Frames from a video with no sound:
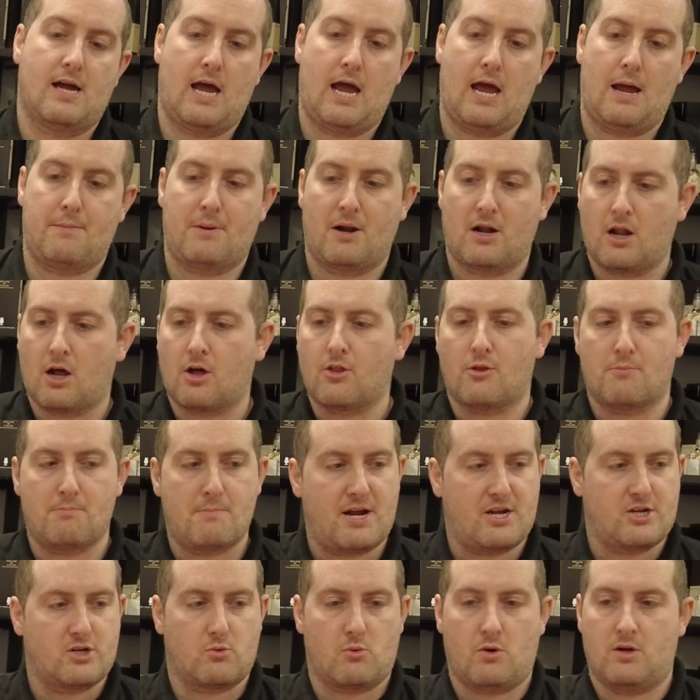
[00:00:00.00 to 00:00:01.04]
Um, a lot of the
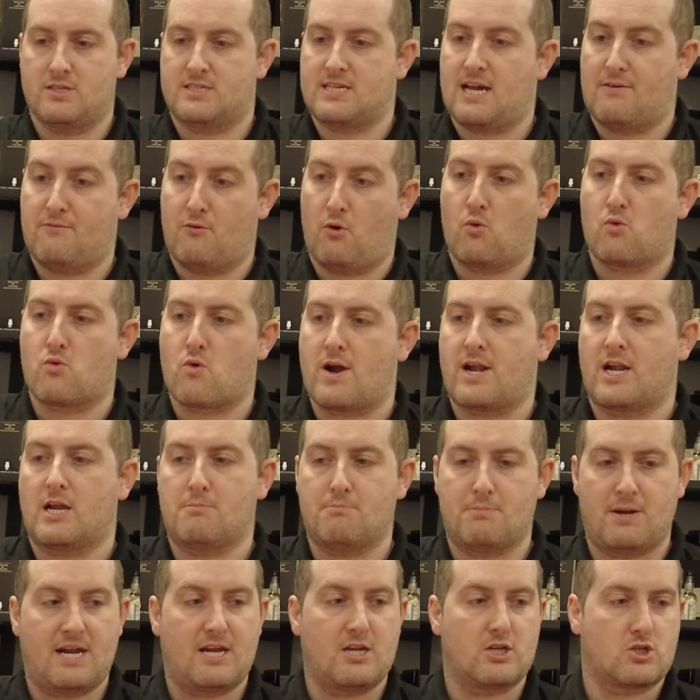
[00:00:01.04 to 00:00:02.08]
major ones have already
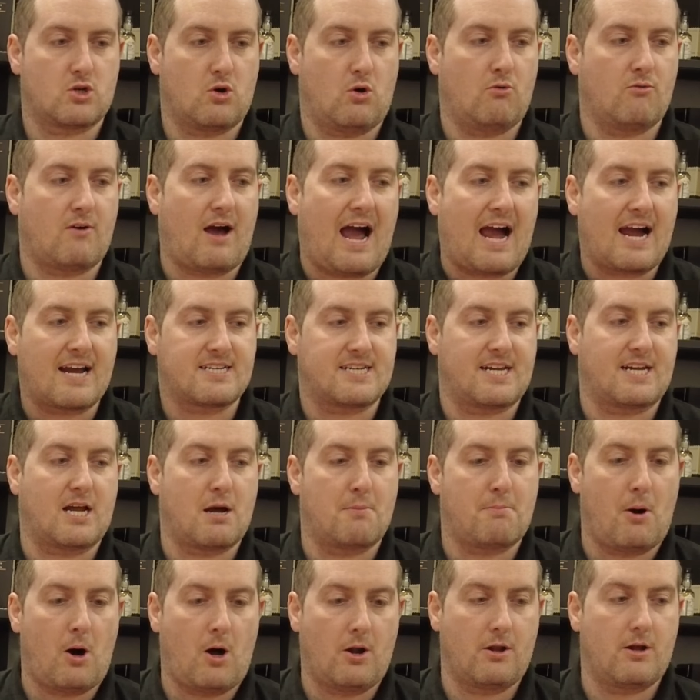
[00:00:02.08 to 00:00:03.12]
been sort of acting
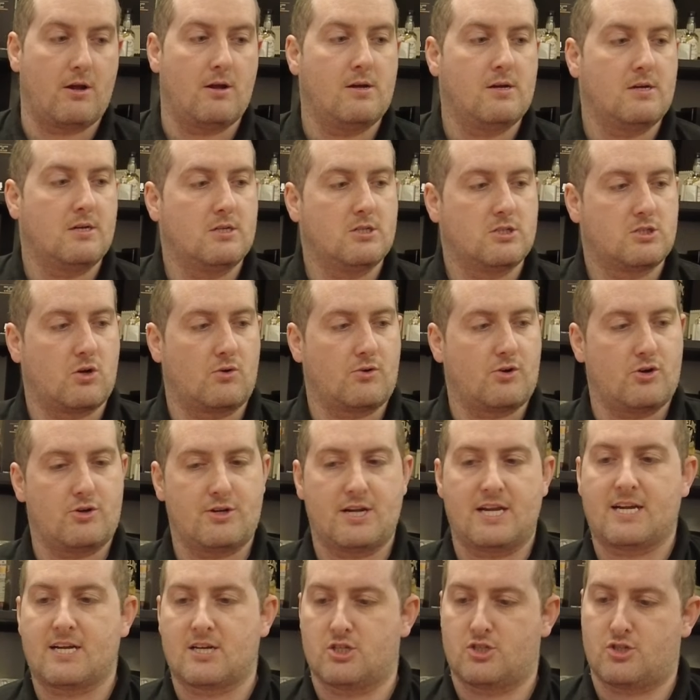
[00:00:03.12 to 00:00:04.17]
upon it. So your
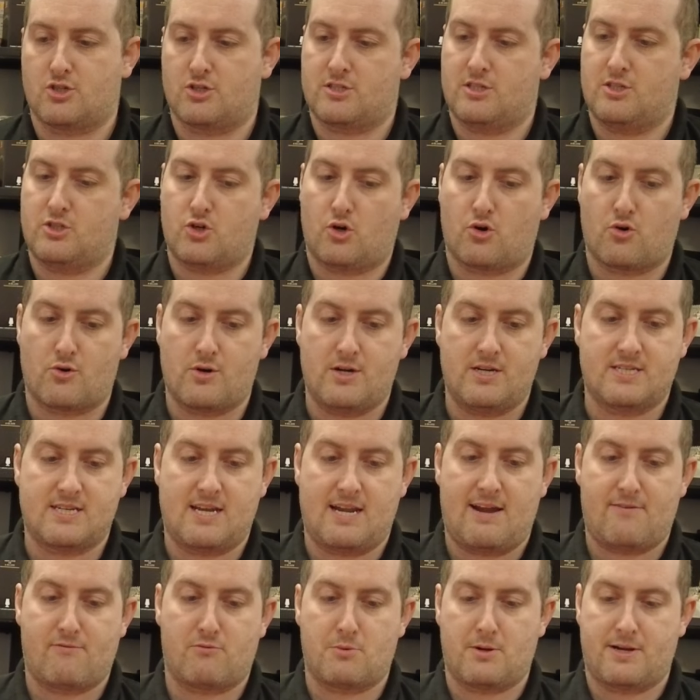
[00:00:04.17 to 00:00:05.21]
Nikkas, your Suntorys
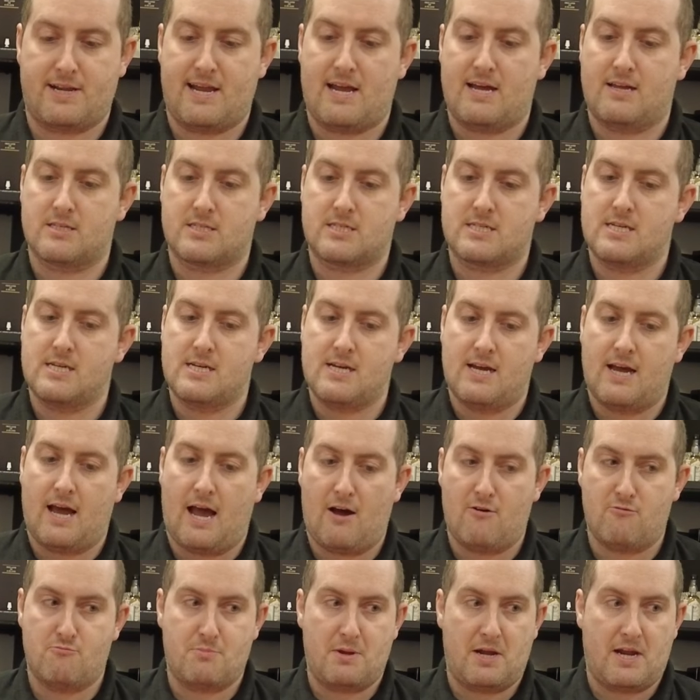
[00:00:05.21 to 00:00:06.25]
and everybody else
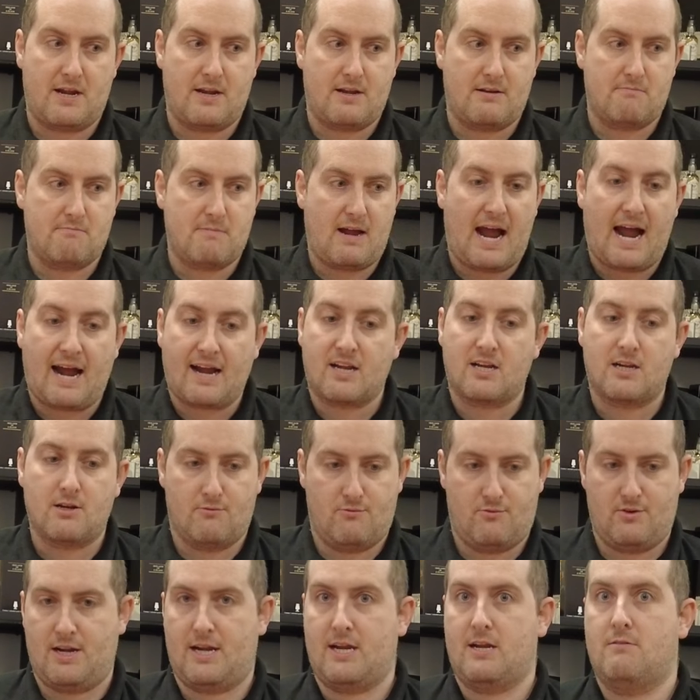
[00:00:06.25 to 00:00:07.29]
have been
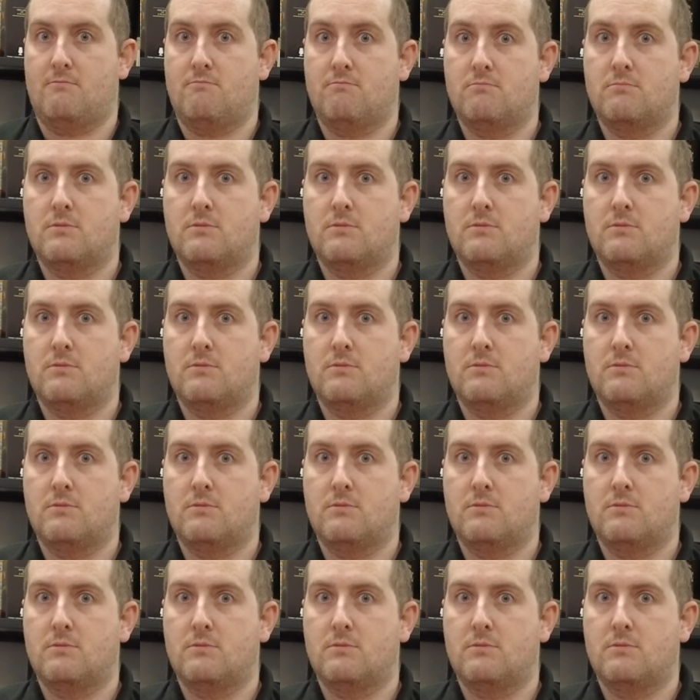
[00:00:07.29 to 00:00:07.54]
actively